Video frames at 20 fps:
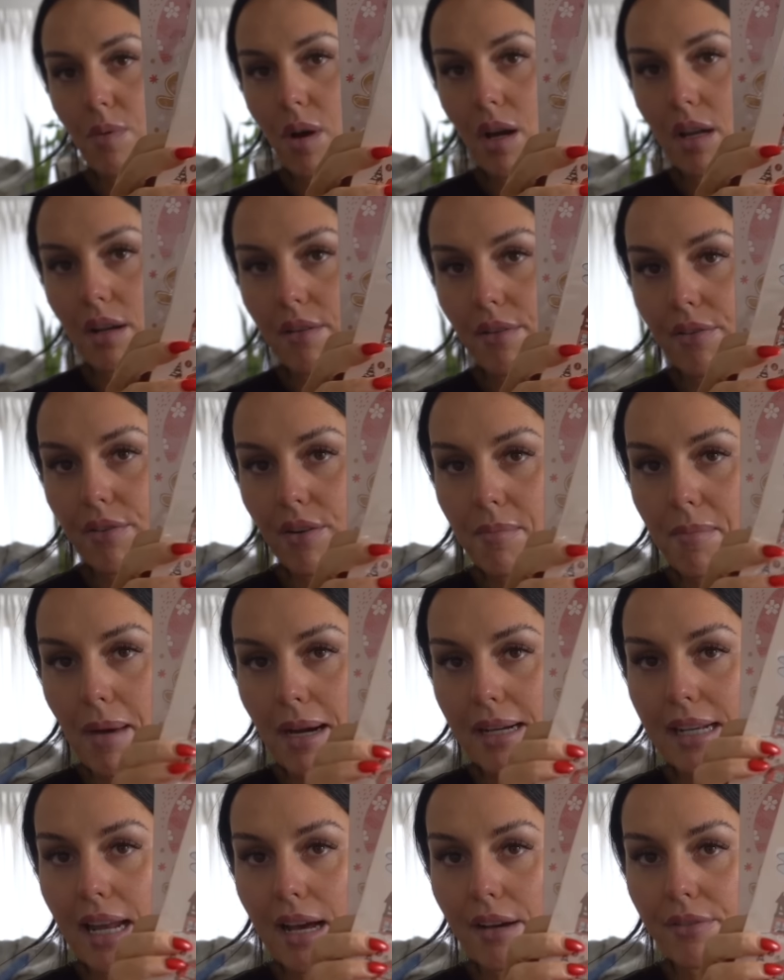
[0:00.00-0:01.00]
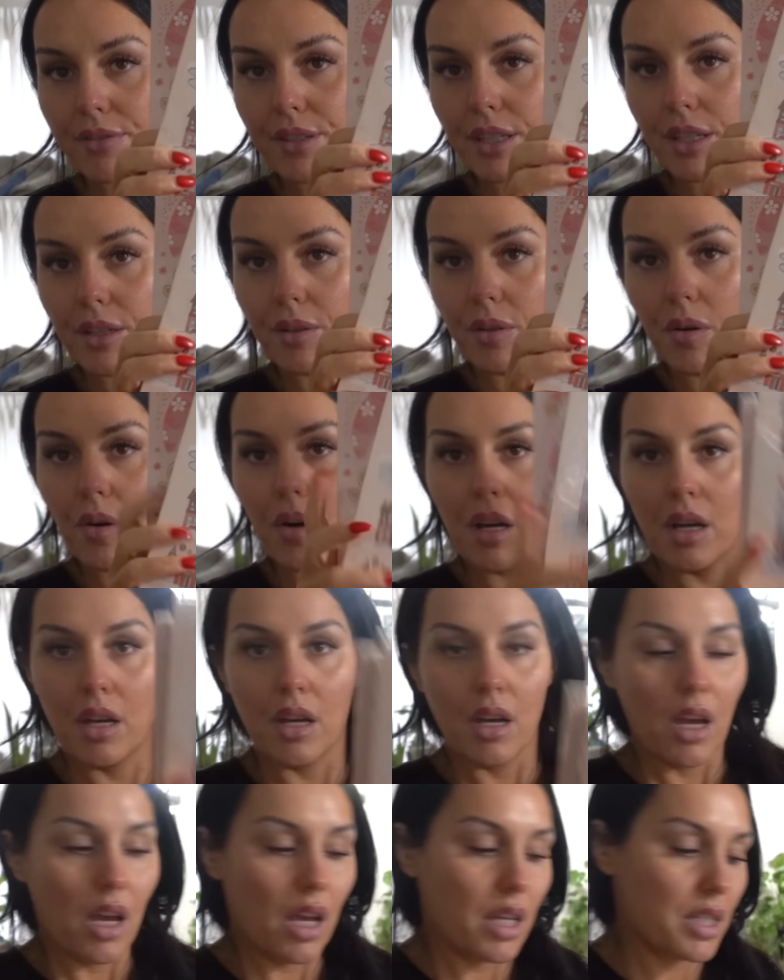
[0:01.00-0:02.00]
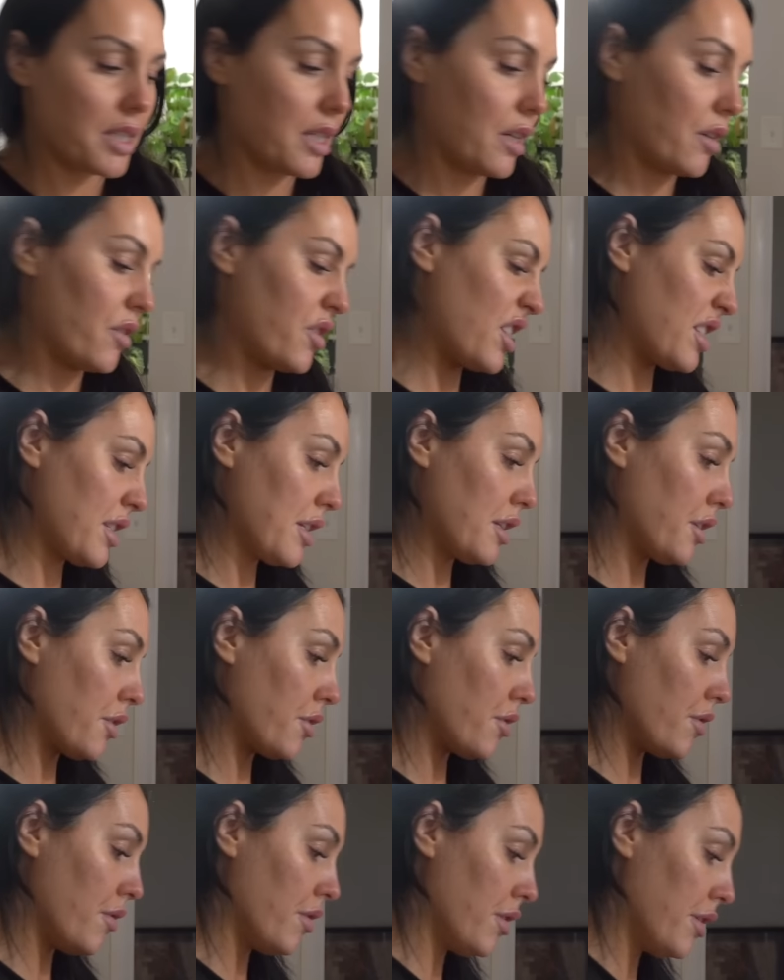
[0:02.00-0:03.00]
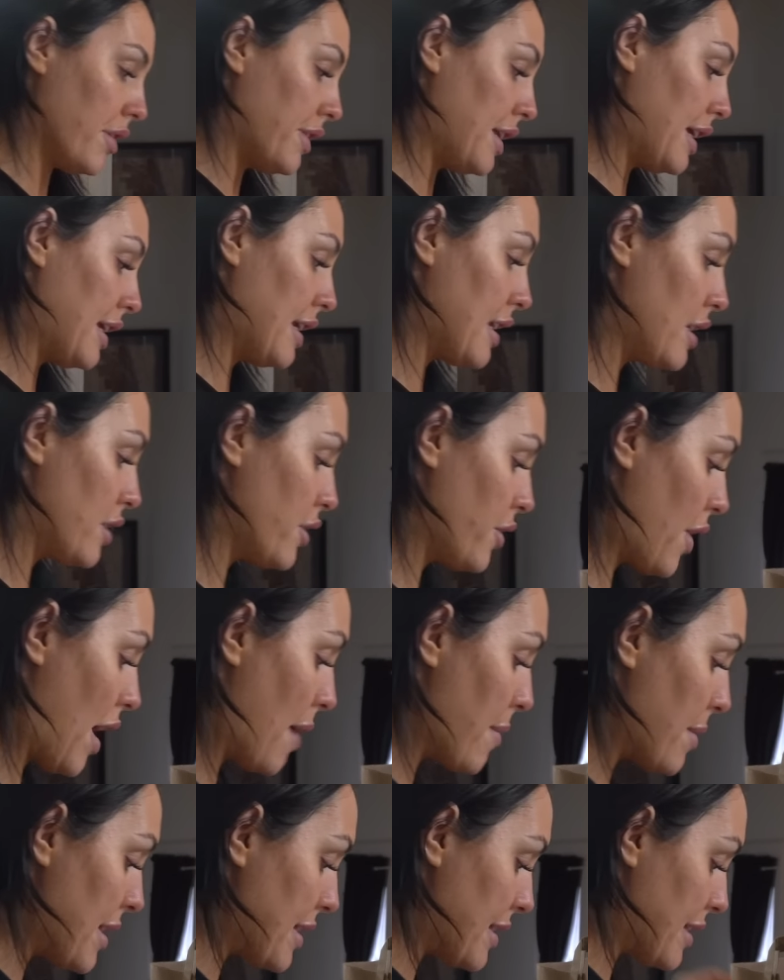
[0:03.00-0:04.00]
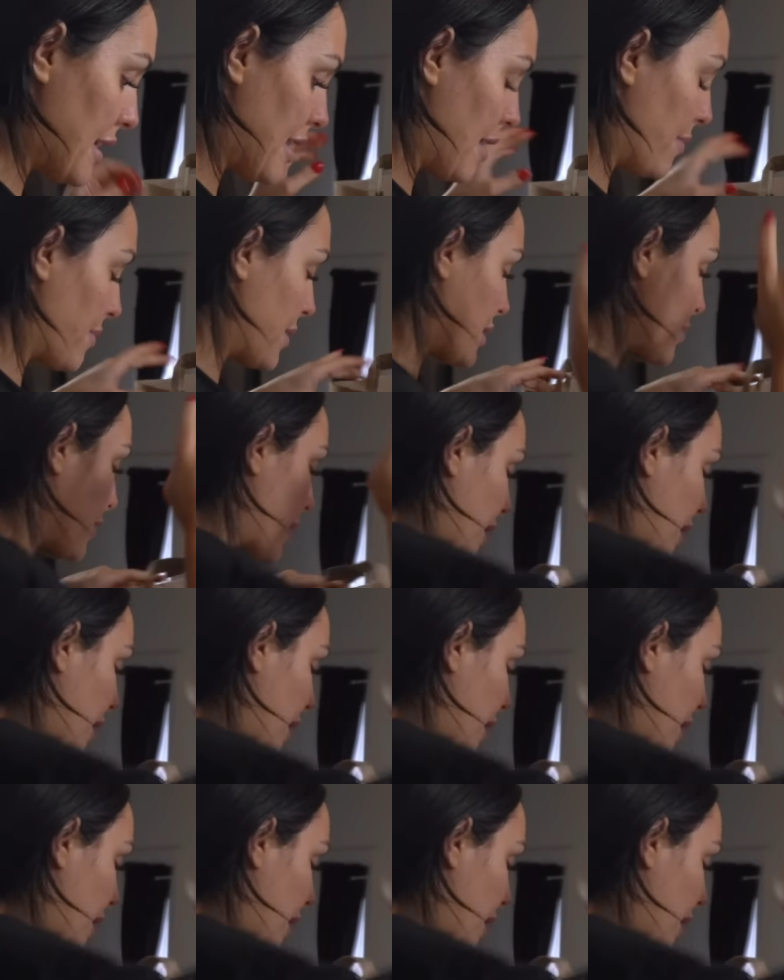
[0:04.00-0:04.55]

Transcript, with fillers: one for my nephew. So just a little thing to do. I'm gonna see them this